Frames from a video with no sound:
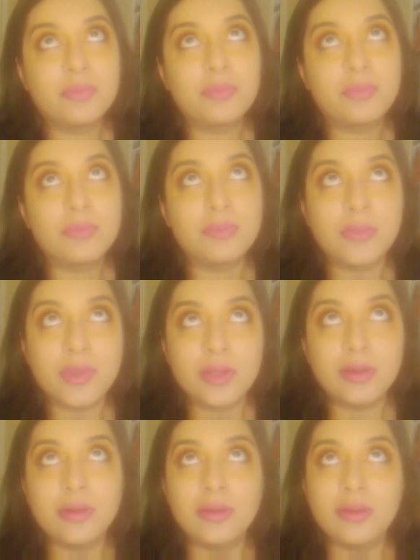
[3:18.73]

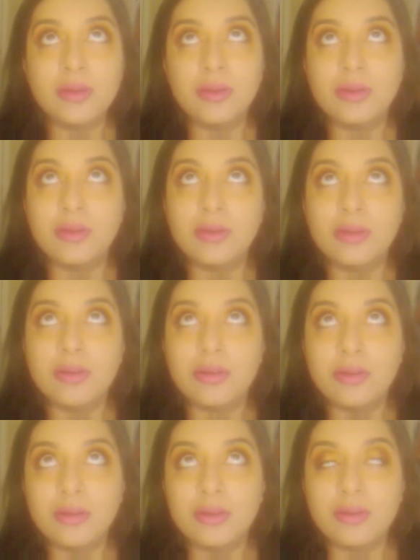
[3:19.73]

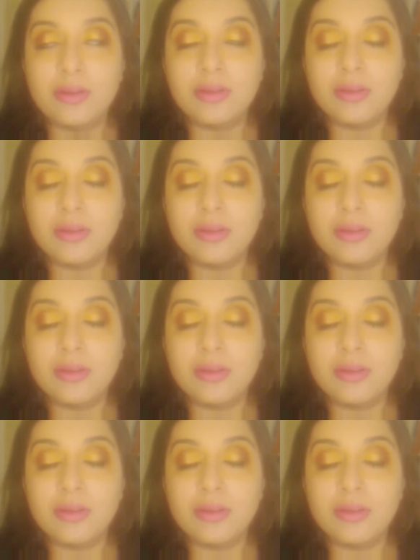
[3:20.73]
[no speech]